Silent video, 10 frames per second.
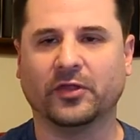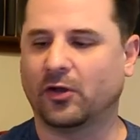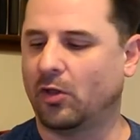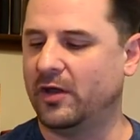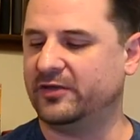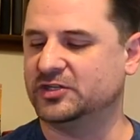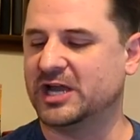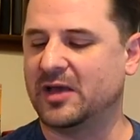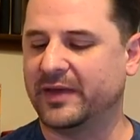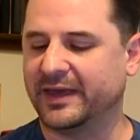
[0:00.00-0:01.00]
or the gloss
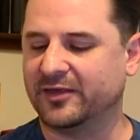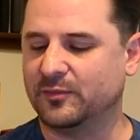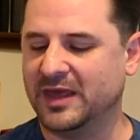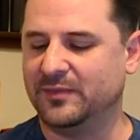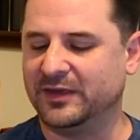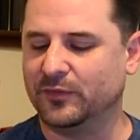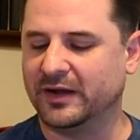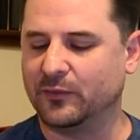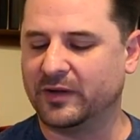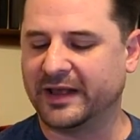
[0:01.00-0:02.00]
job, I guess, maybe
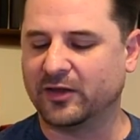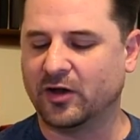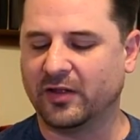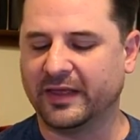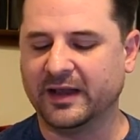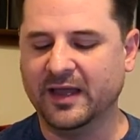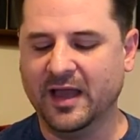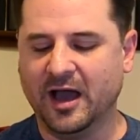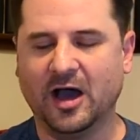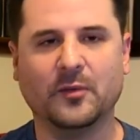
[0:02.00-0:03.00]
what I'd call it,
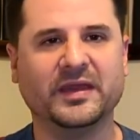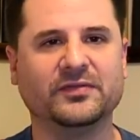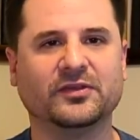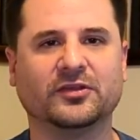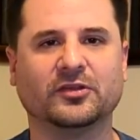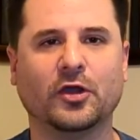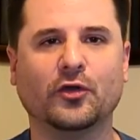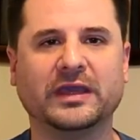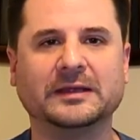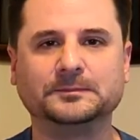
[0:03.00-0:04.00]
in the
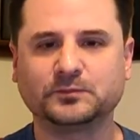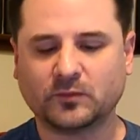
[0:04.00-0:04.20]
Satoki.